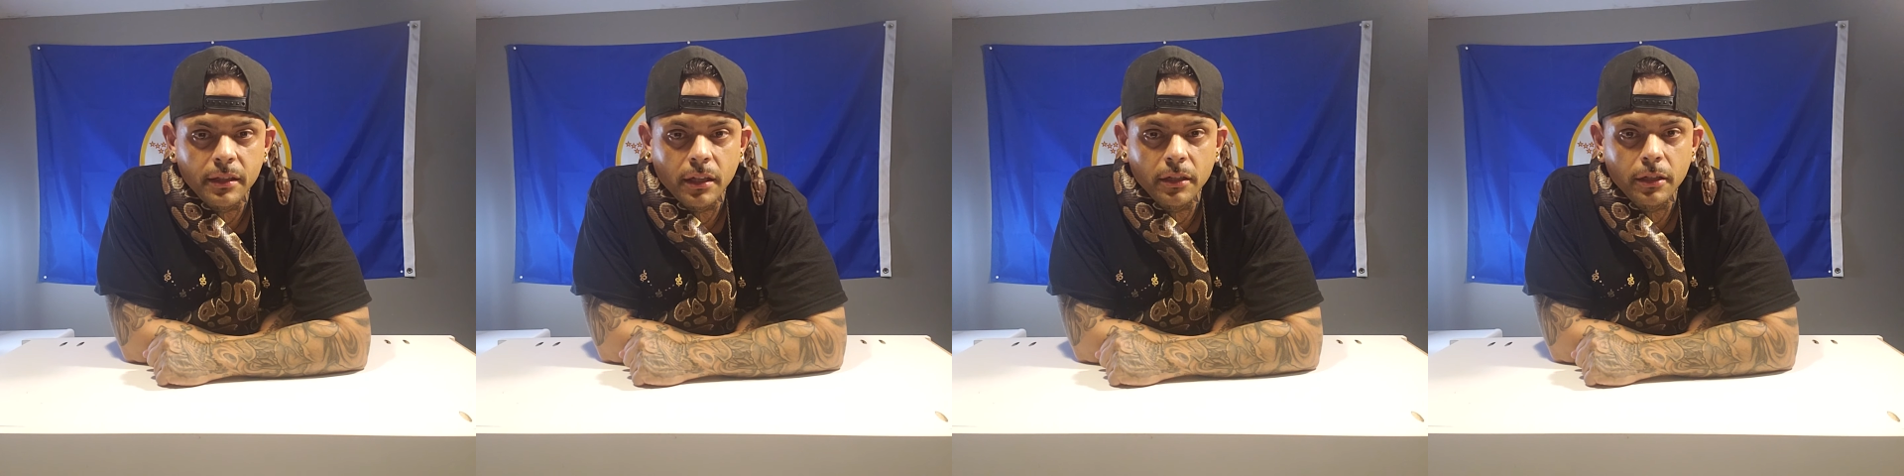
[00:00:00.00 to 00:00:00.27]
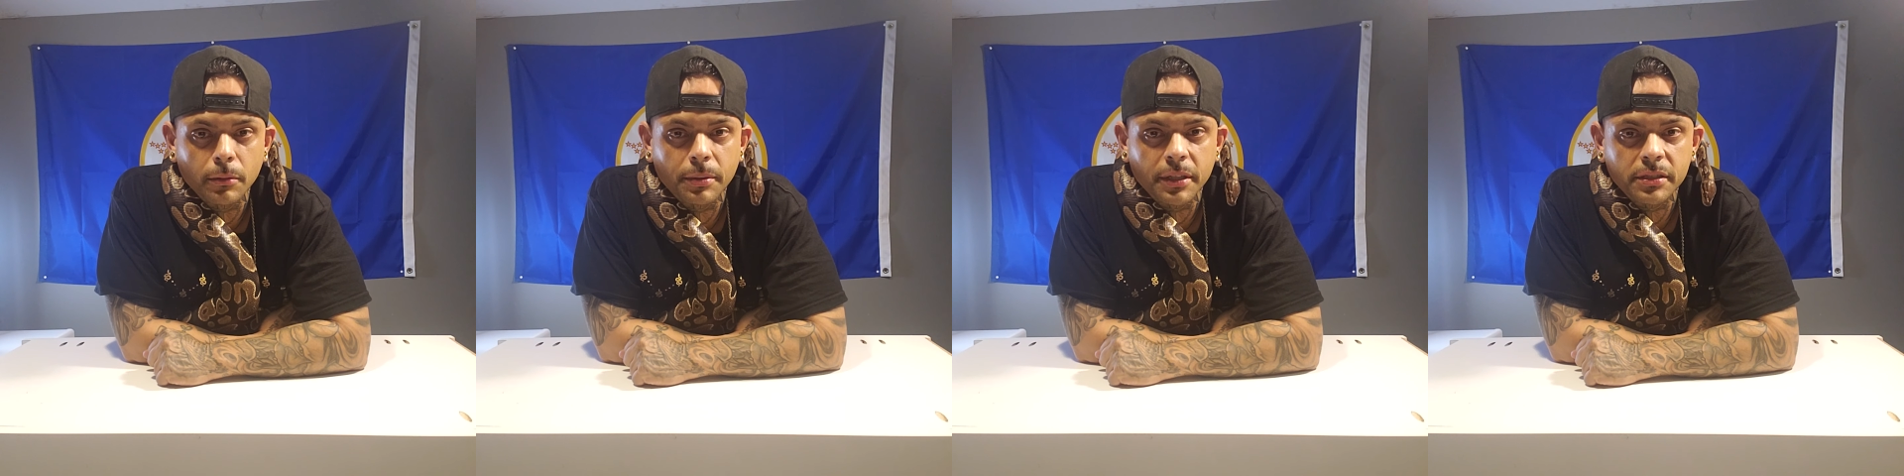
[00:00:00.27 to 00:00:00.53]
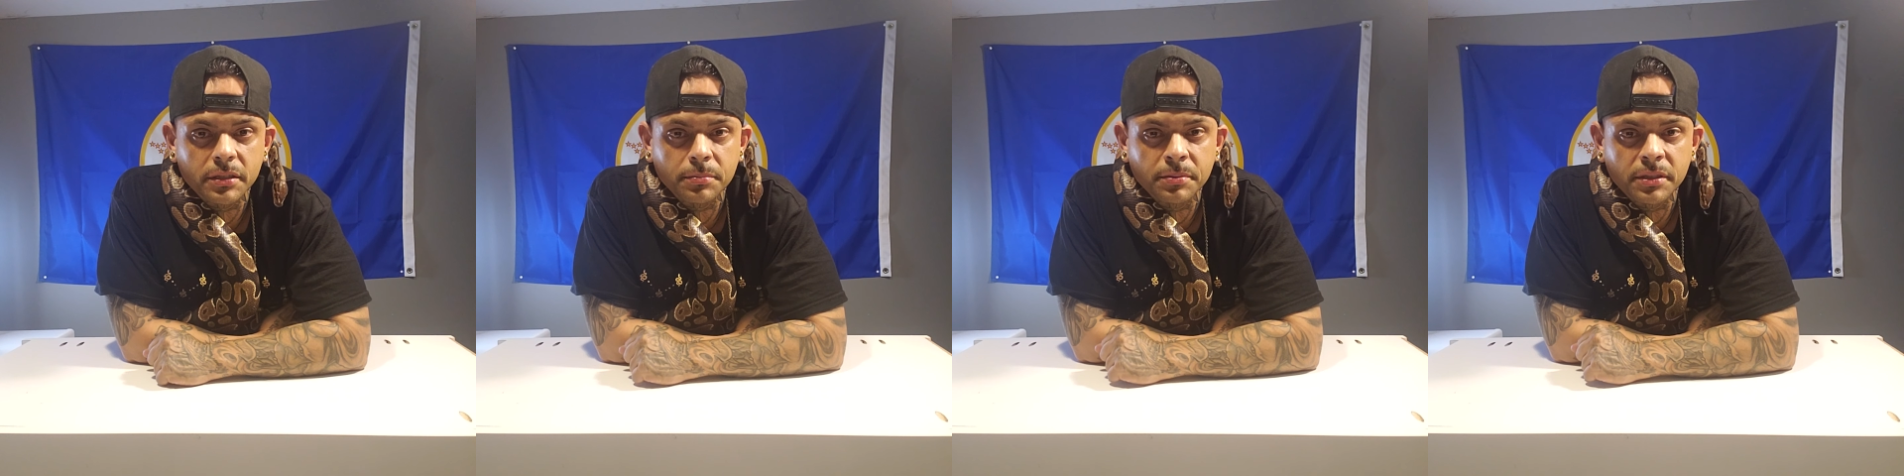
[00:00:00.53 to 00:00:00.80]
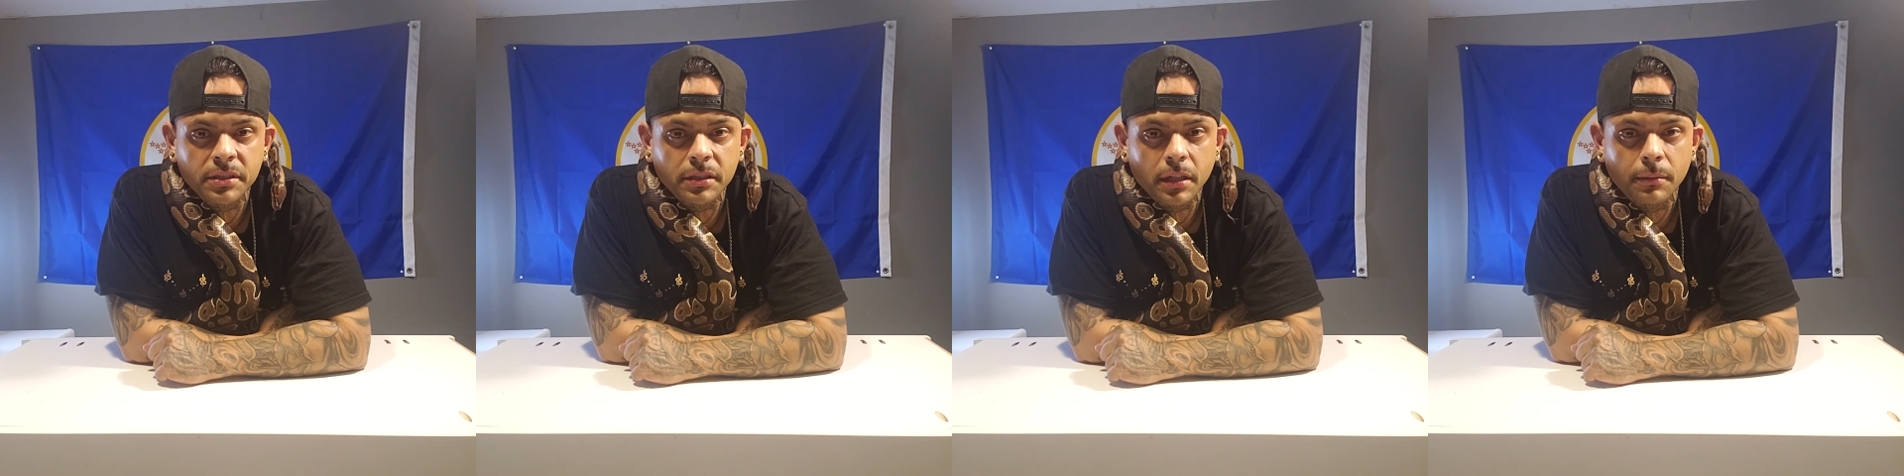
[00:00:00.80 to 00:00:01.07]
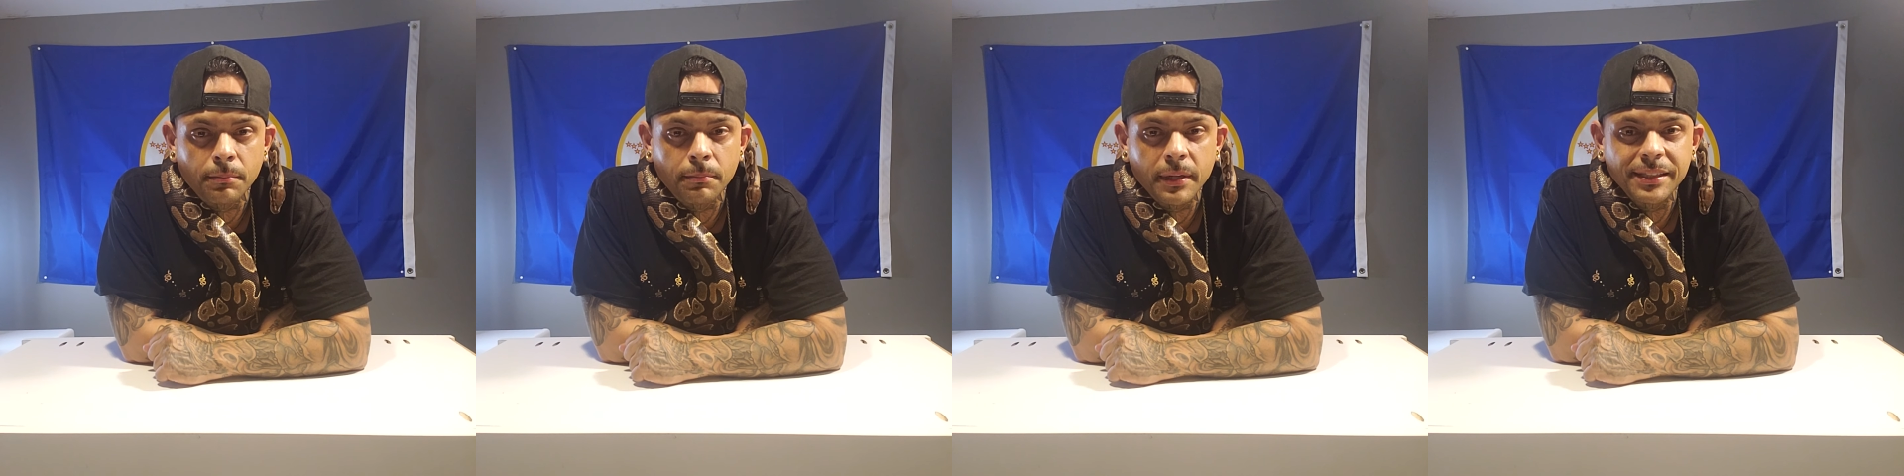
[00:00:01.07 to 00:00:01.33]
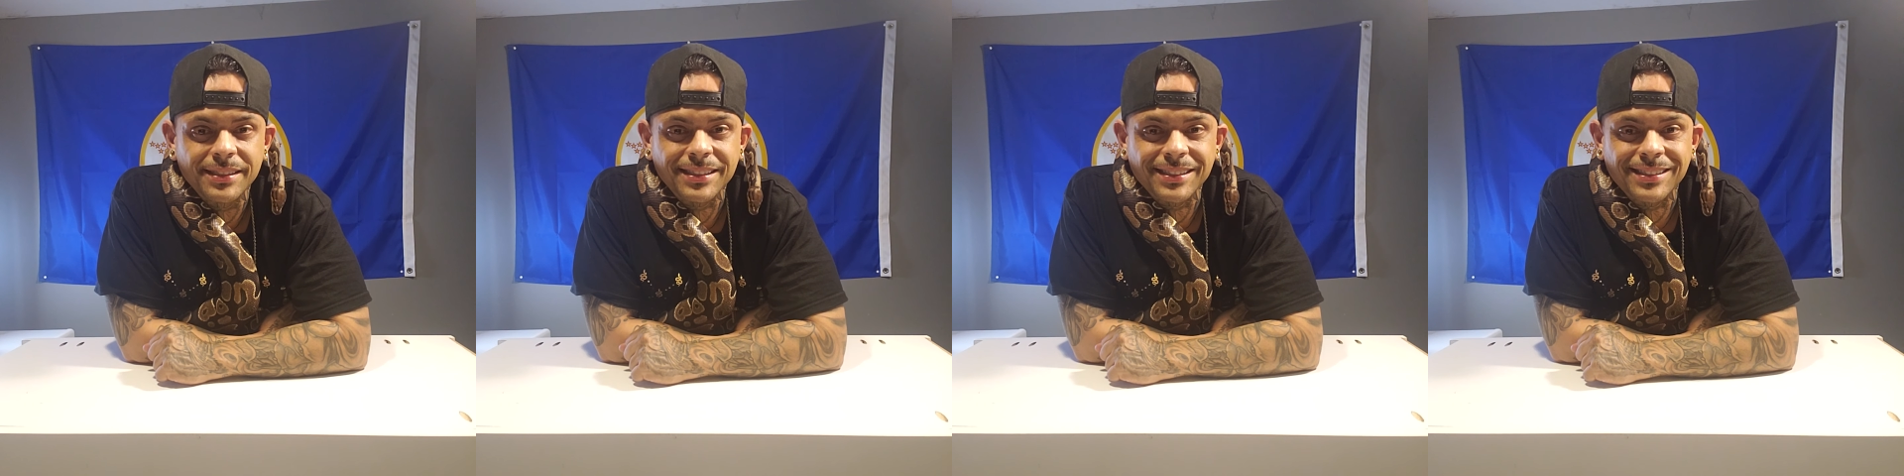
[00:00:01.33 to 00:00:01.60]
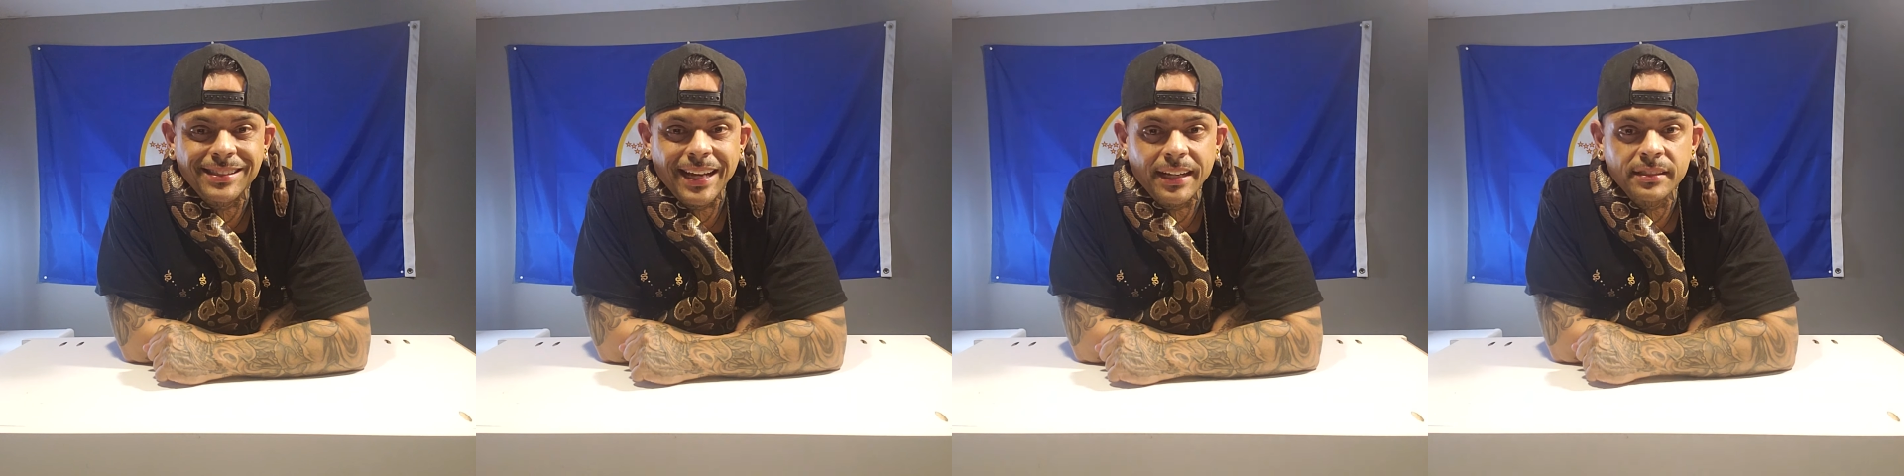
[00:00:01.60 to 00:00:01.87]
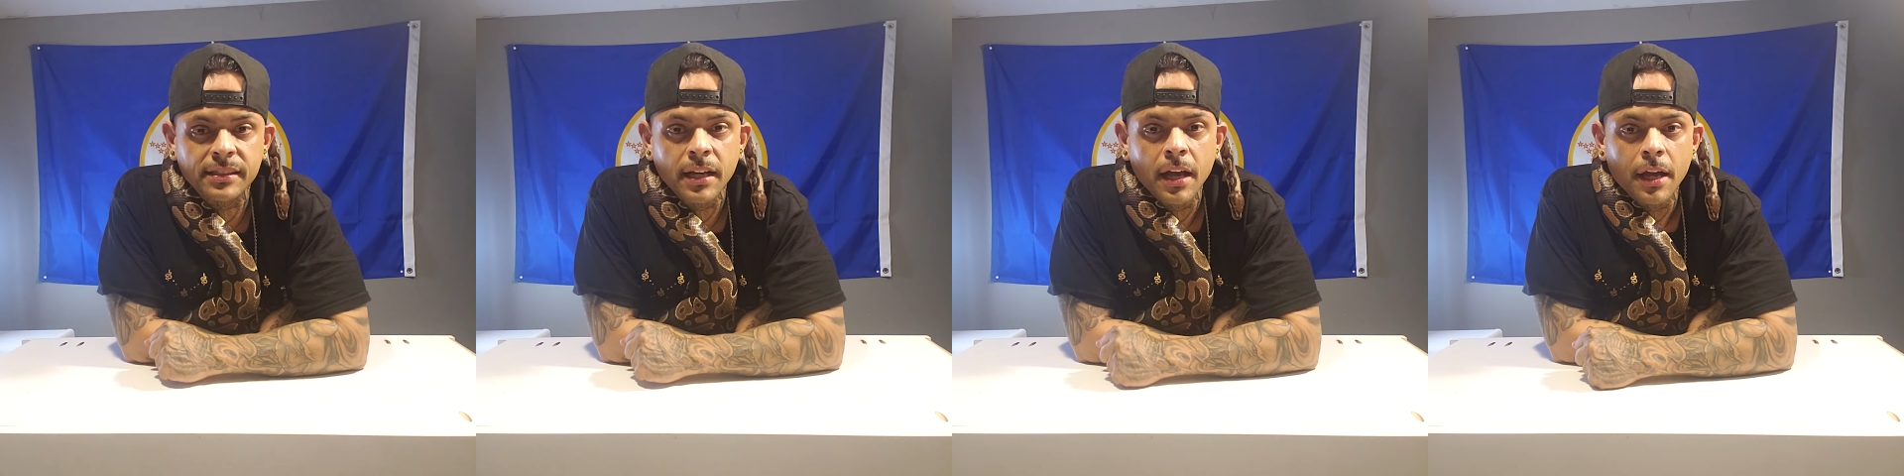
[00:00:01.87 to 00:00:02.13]
a little bit of
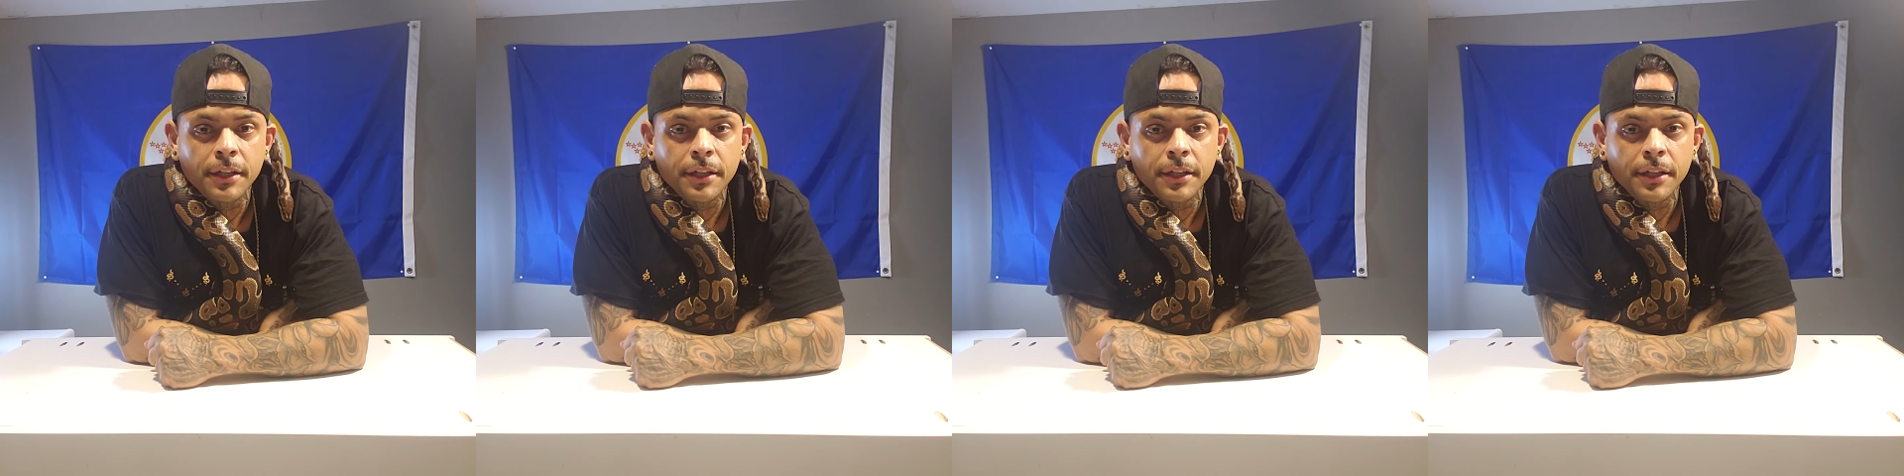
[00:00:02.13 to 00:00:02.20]
success.